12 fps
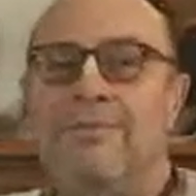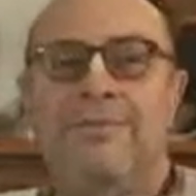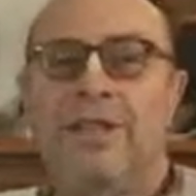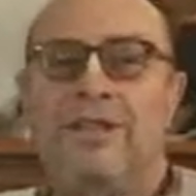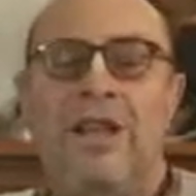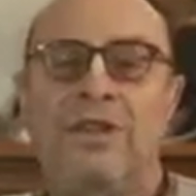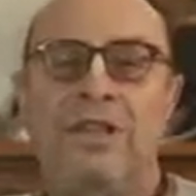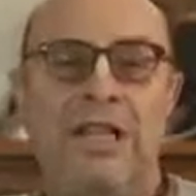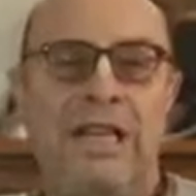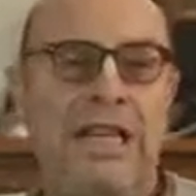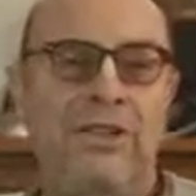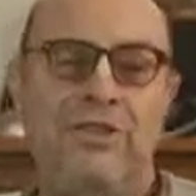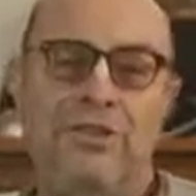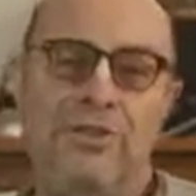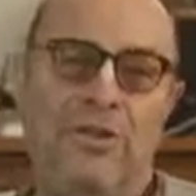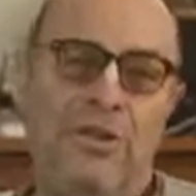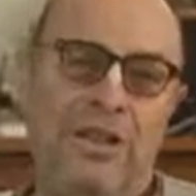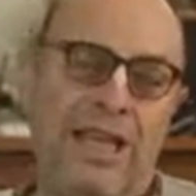there's nothing to eat, so
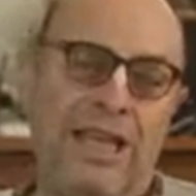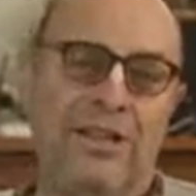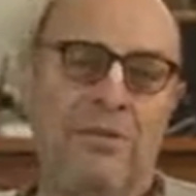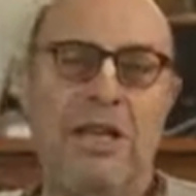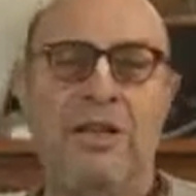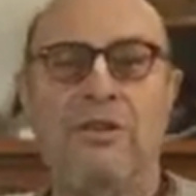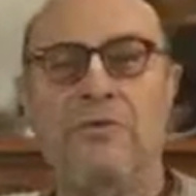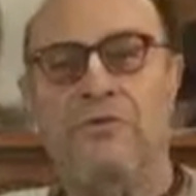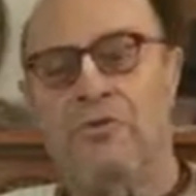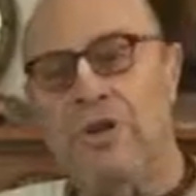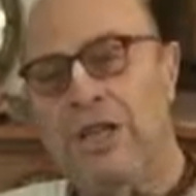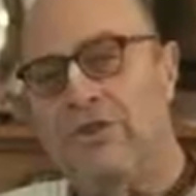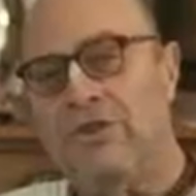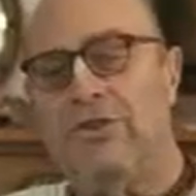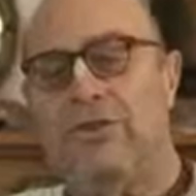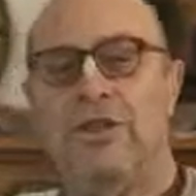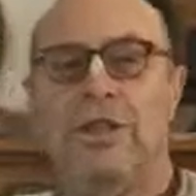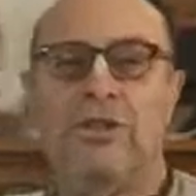you've got to take something out of the
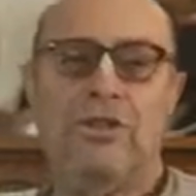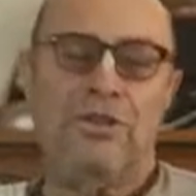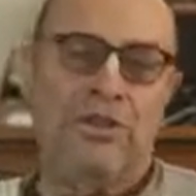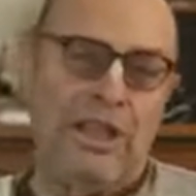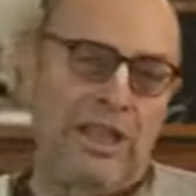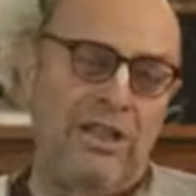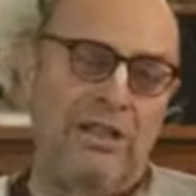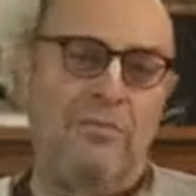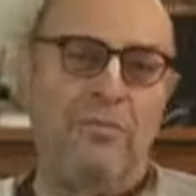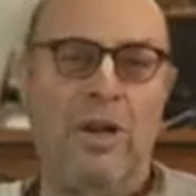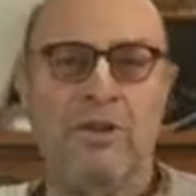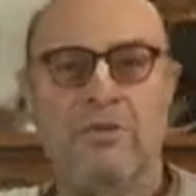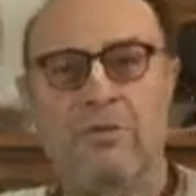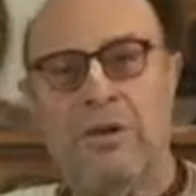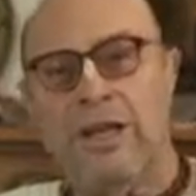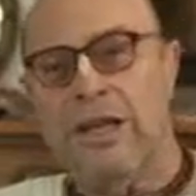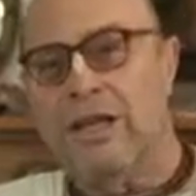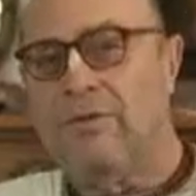freezer and you've got to stick it in the
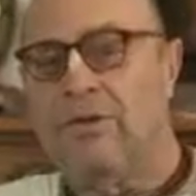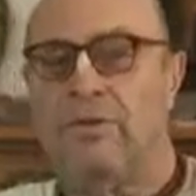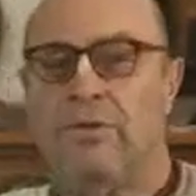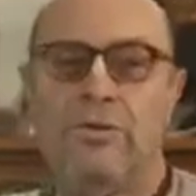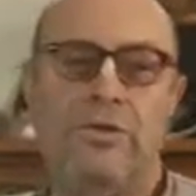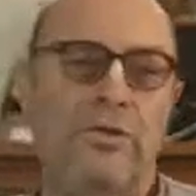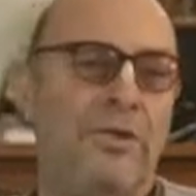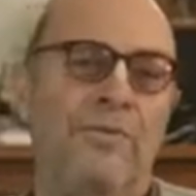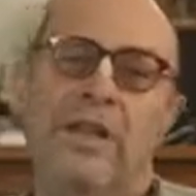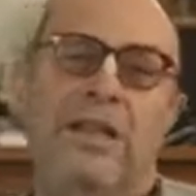microwave and all sorts.